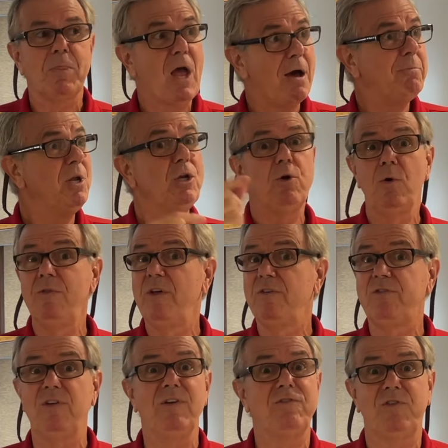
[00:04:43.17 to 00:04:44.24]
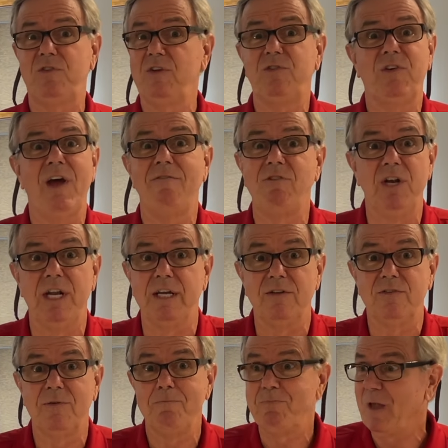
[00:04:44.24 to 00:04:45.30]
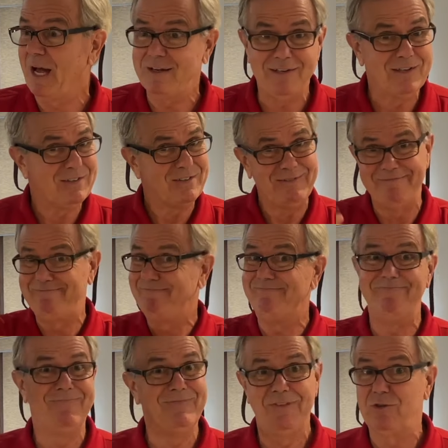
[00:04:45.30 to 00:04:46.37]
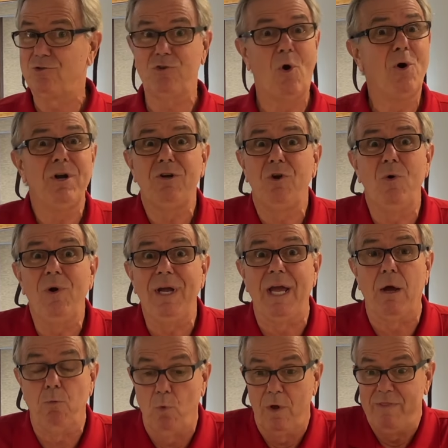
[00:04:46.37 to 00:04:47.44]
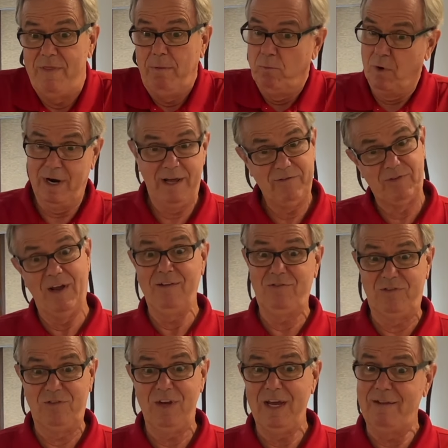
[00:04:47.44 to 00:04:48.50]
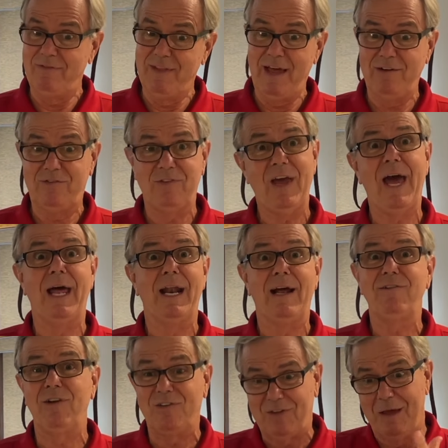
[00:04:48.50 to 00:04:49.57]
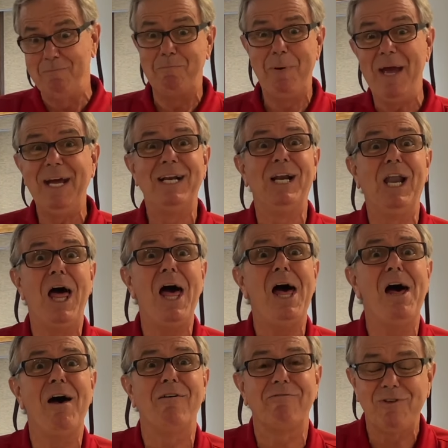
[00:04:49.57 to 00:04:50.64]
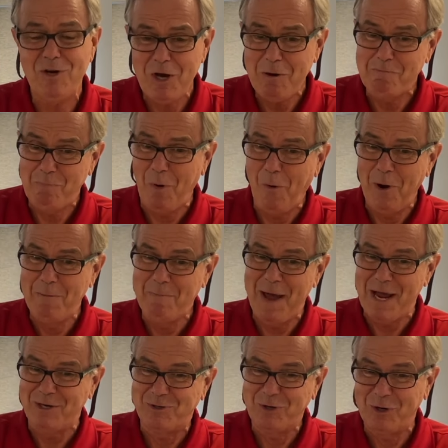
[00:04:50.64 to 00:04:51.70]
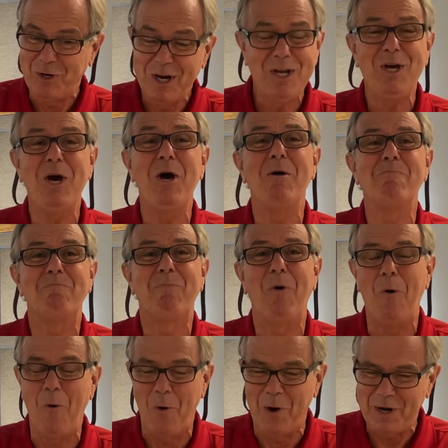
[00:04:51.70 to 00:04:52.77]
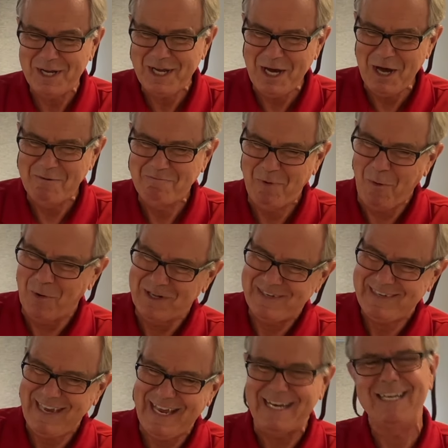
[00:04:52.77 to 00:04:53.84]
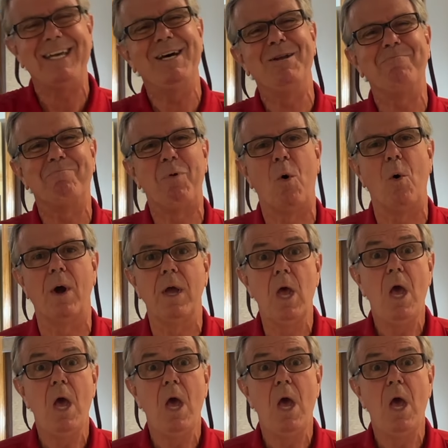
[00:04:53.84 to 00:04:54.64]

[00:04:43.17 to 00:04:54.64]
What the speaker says: I've been doing this since the 70s. I just started doing it. When I said sit and they sat, I just get big love. Good boy, Major. Good boy. Good boy. Sit. Good boy.